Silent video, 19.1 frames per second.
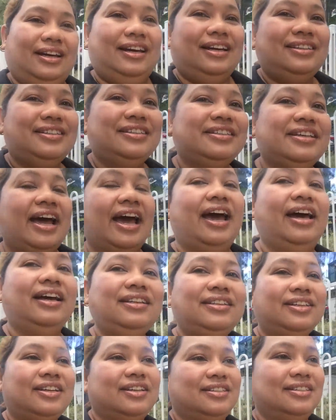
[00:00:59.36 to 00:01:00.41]
it's
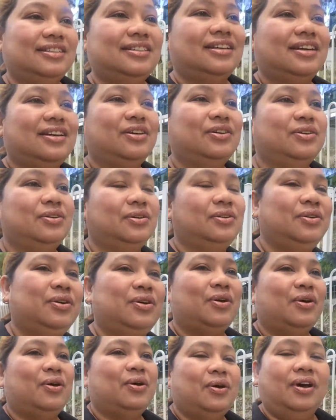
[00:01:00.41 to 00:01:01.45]
sad because
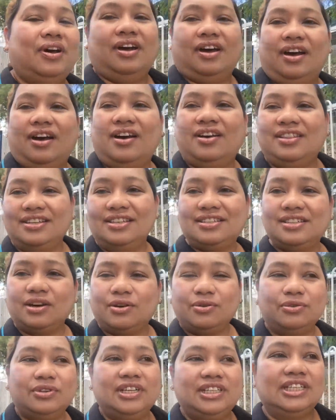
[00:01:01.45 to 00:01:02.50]
this is the
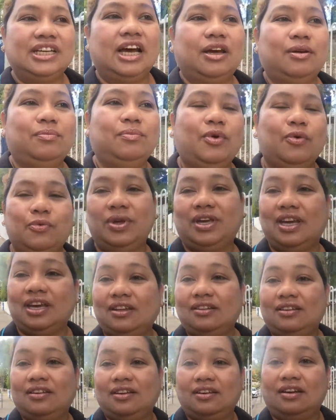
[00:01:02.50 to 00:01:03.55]
only time we
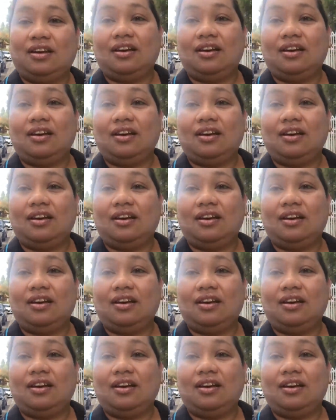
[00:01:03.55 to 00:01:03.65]
can